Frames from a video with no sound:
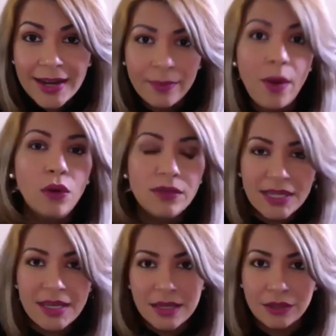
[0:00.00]
And I'm
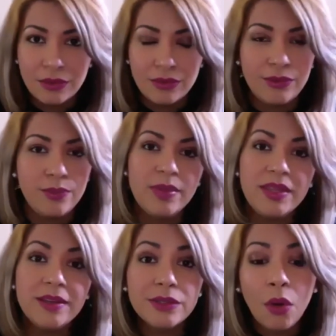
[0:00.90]
hosting this through Zoom, but
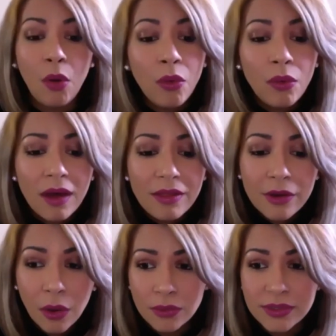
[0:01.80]
there's a whole other
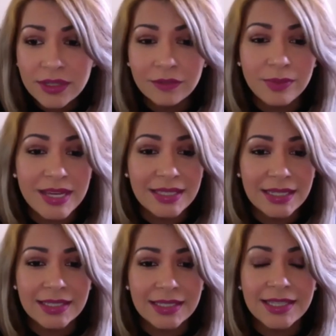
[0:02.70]
host of
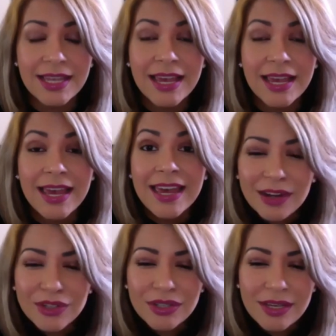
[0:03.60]
places that you can
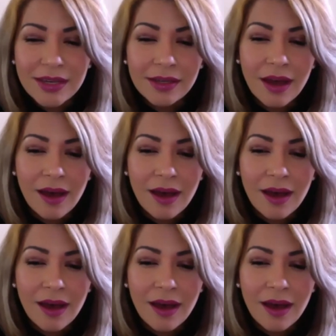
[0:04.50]
actually